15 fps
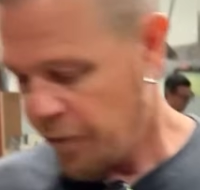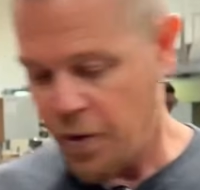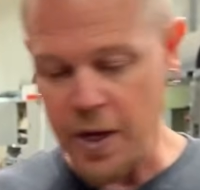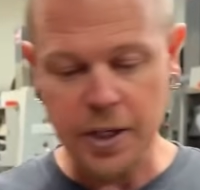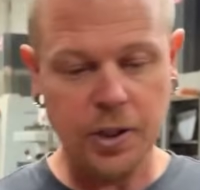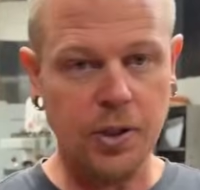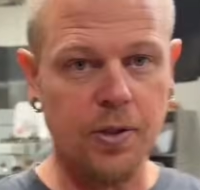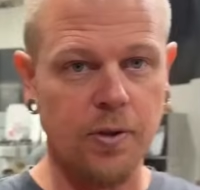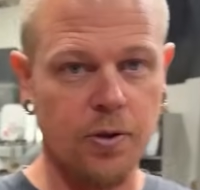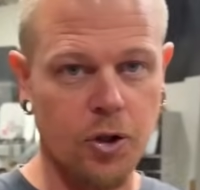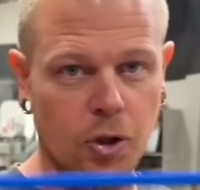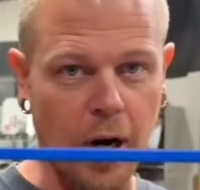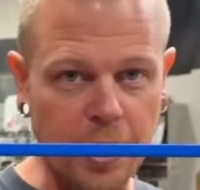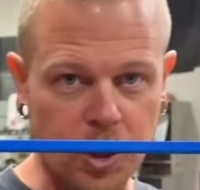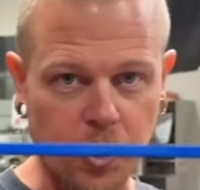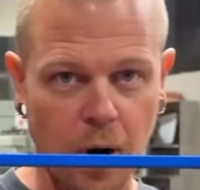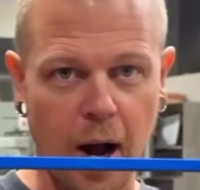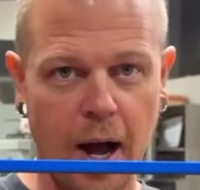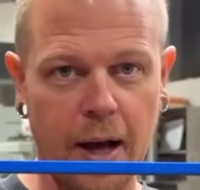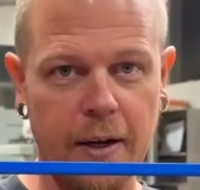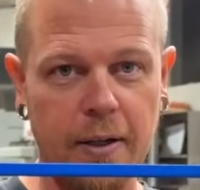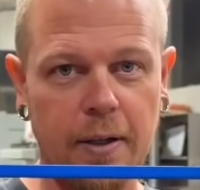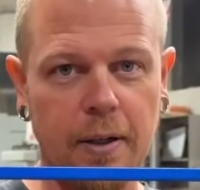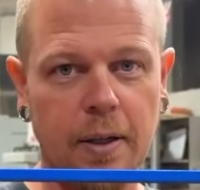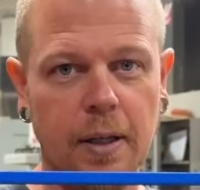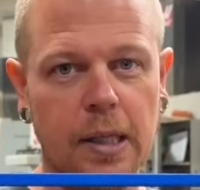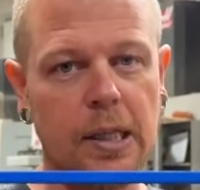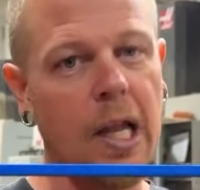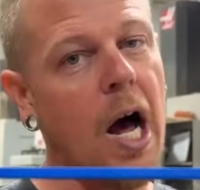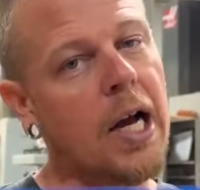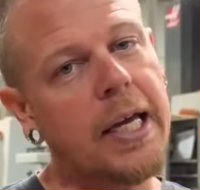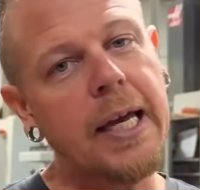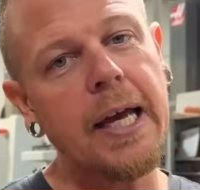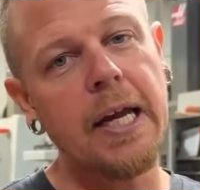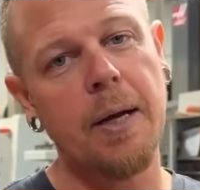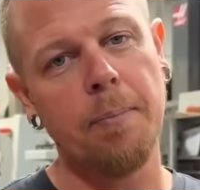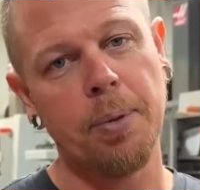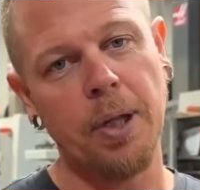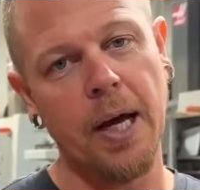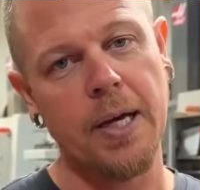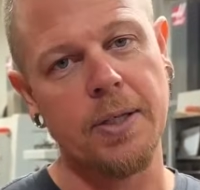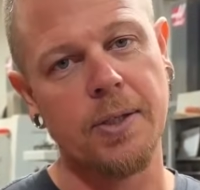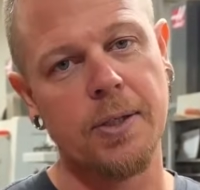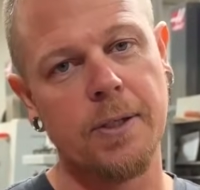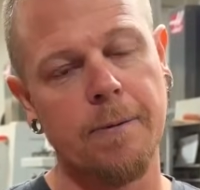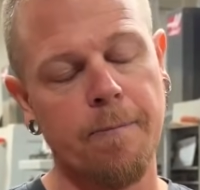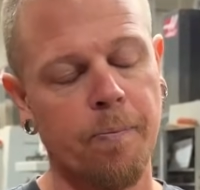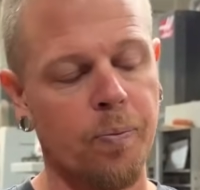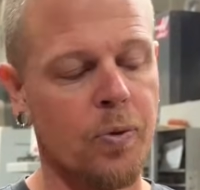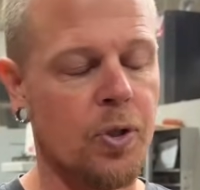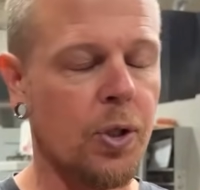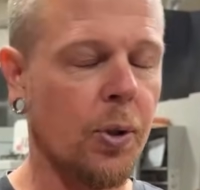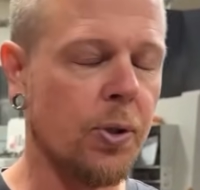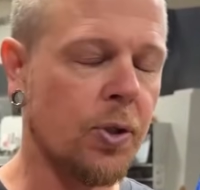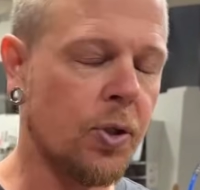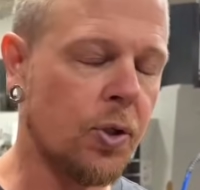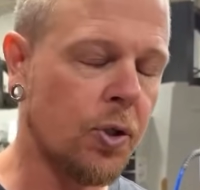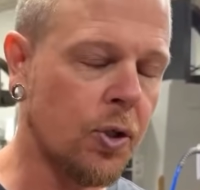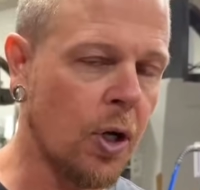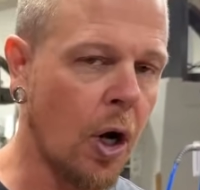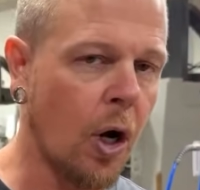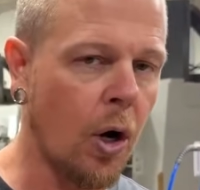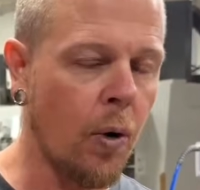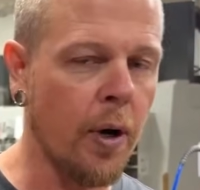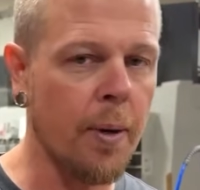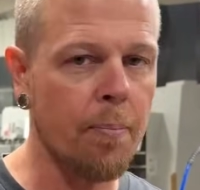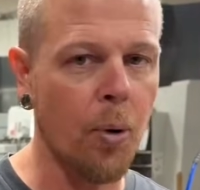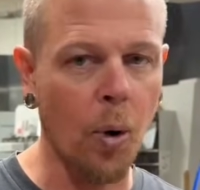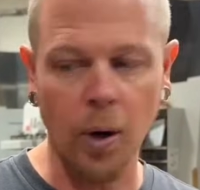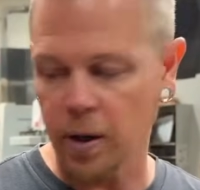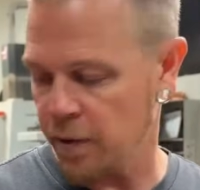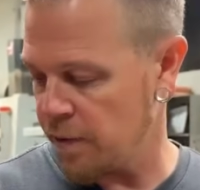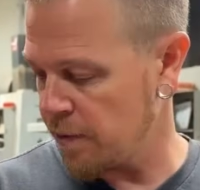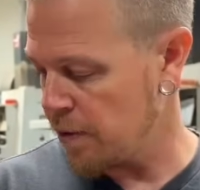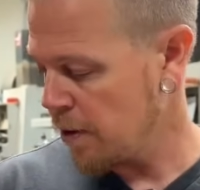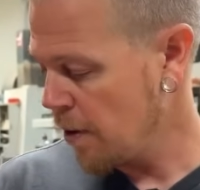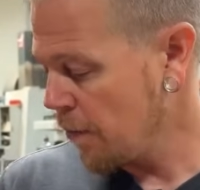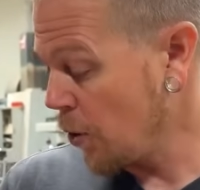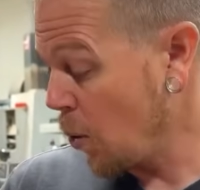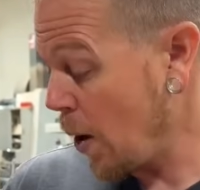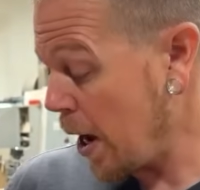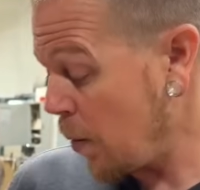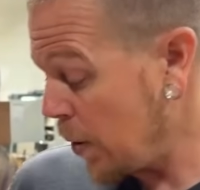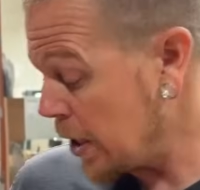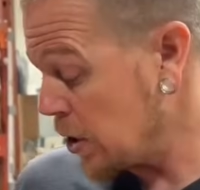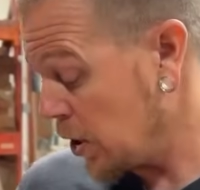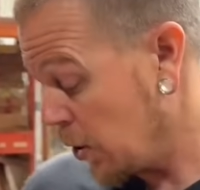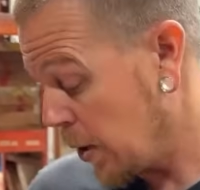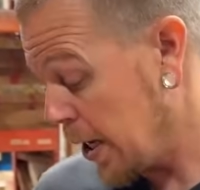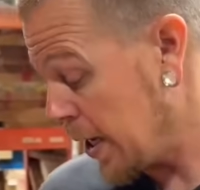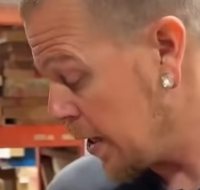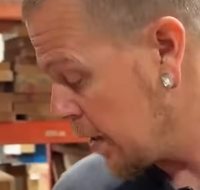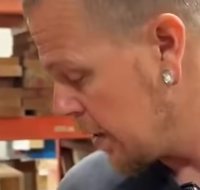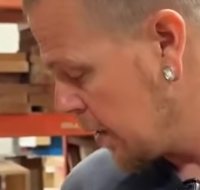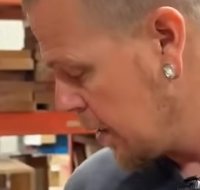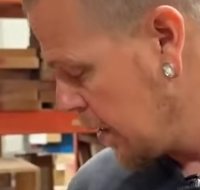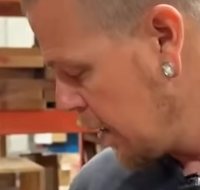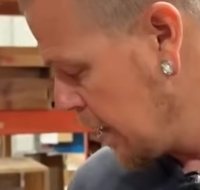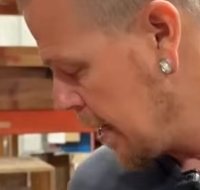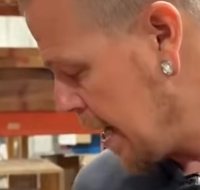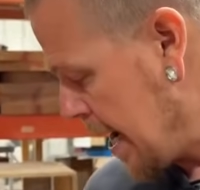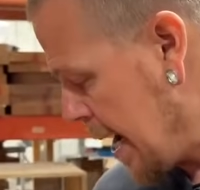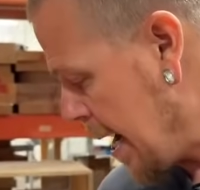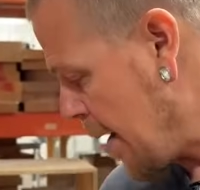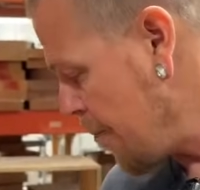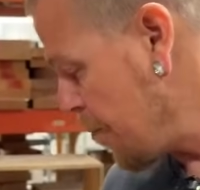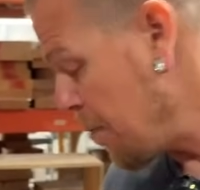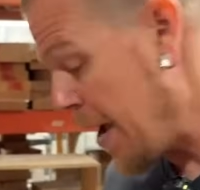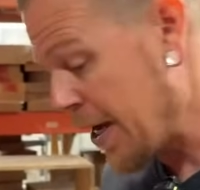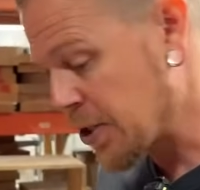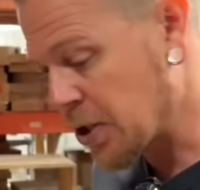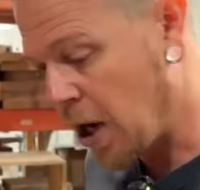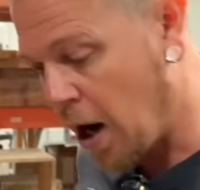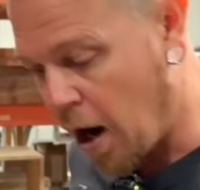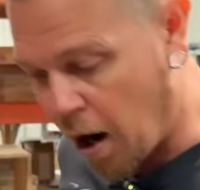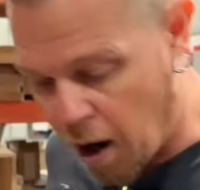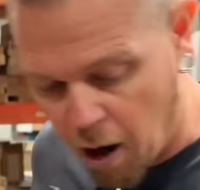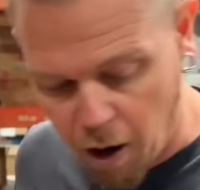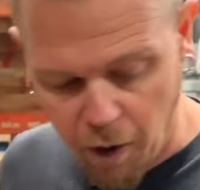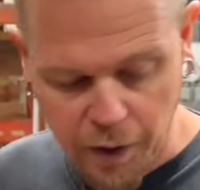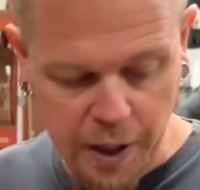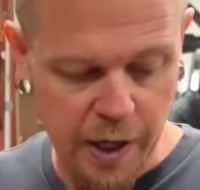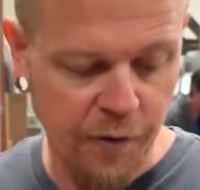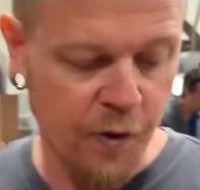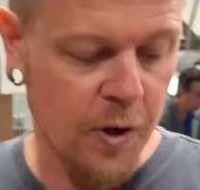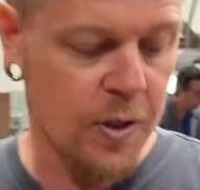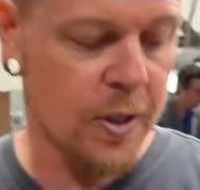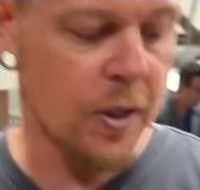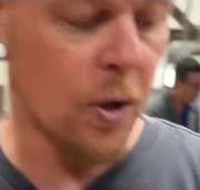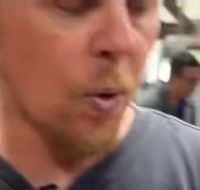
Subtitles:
this truss rod, locking it in place. So it's so important. The way we do it makes all the difference in